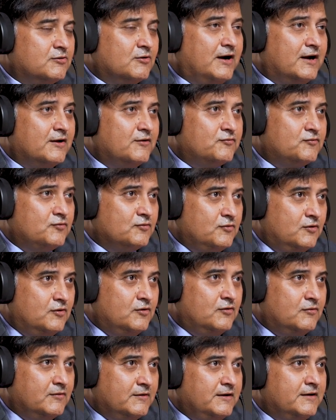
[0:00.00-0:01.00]
So I used to
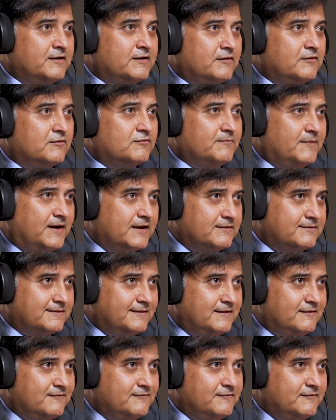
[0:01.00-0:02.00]
go, introduce
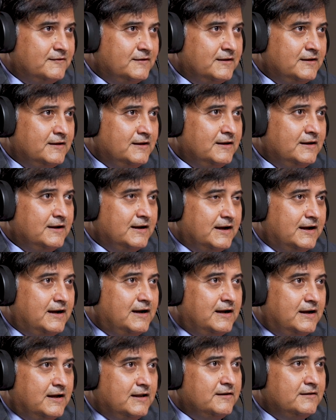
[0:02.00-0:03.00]
myself
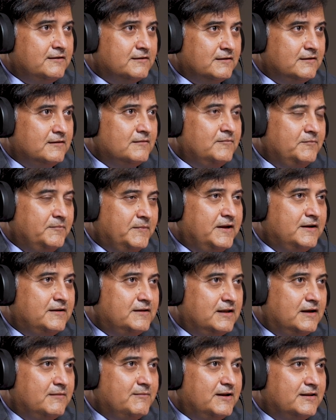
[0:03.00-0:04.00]
and
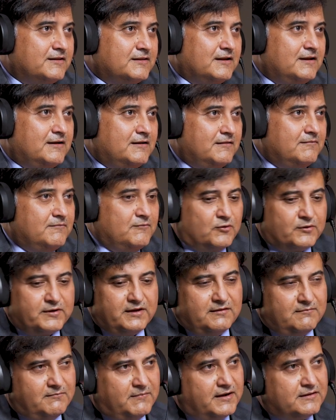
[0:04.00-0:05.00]
meet them and say,
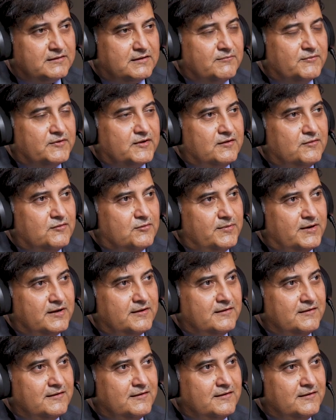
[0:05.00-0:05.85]
okay, buy something in Dubai.